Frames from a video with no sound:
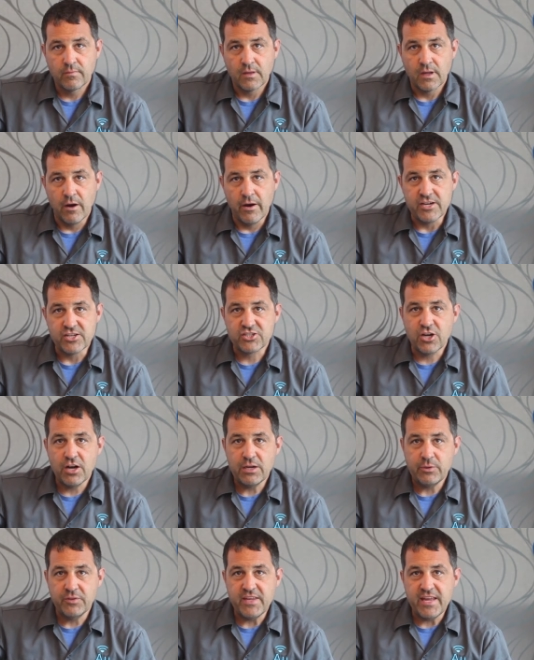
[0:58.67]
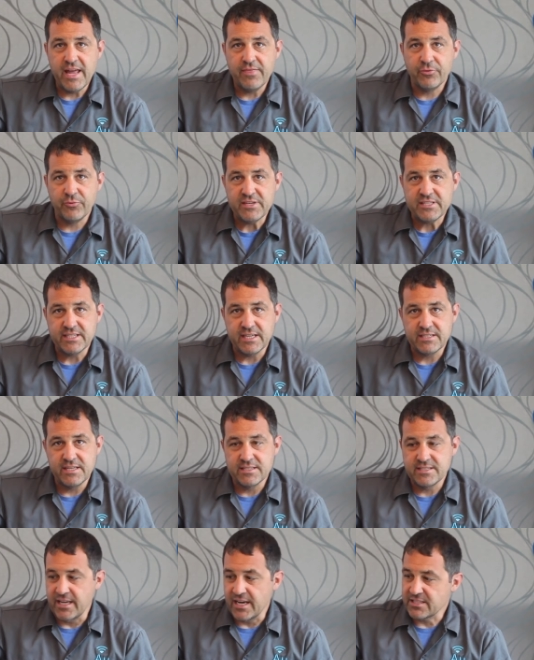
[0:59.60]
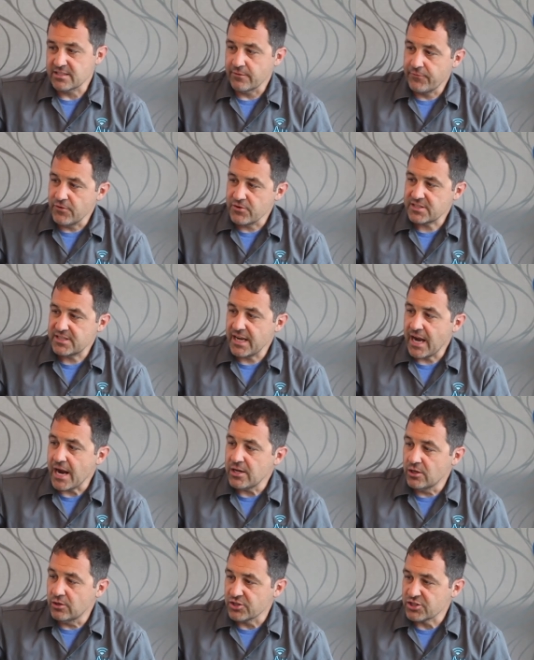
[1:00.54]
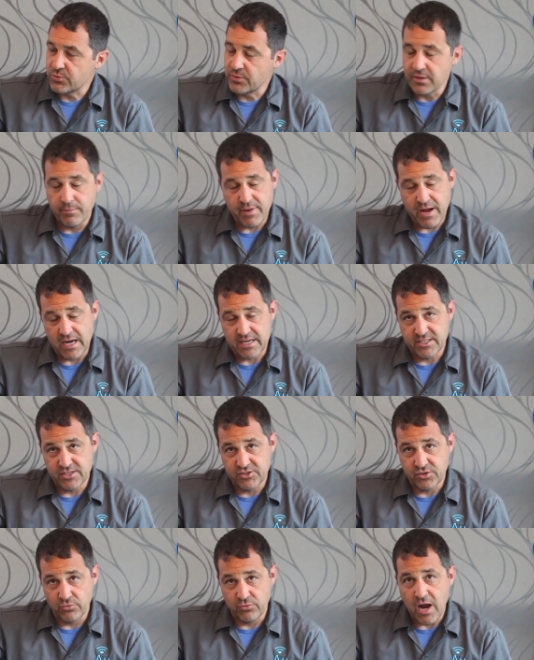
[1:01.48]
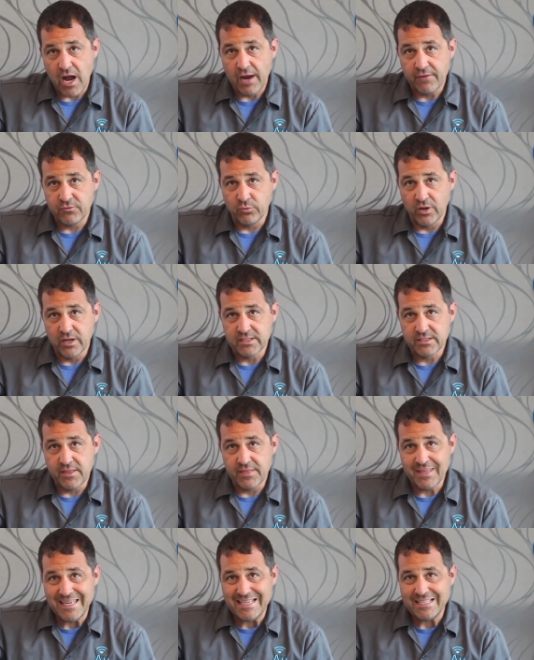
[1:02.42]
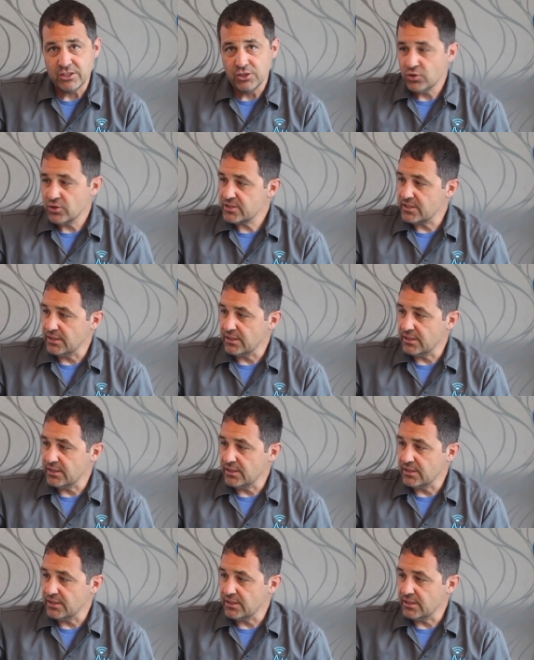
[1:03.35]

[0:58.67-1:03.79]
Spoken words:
All right, starting with the N366. The first thing I noticed when the boxes arrived was these looked a